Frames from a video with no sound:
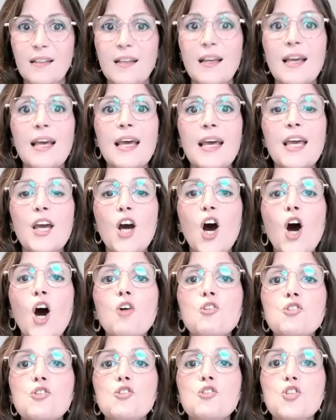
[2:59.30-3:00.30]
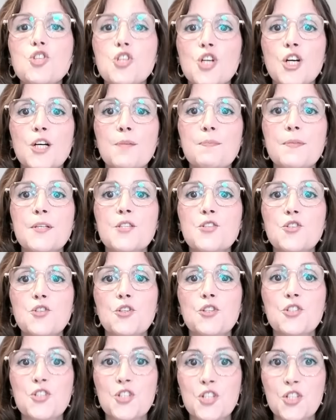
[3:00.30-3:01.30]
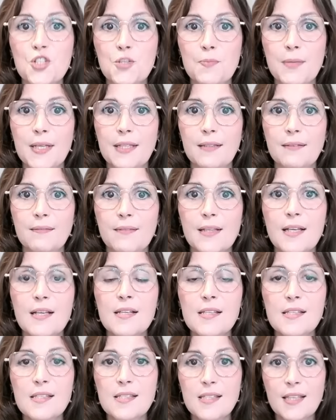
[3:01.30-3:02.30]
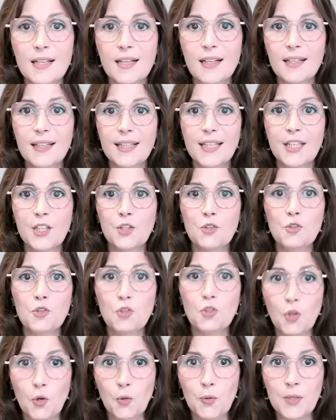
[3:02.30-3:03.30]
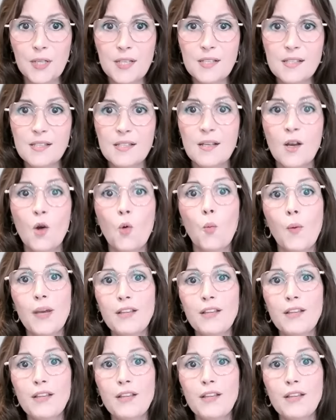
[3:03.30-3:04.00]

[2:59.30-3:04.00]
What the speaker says: It also sharpens your judgment. Suddenly you notice when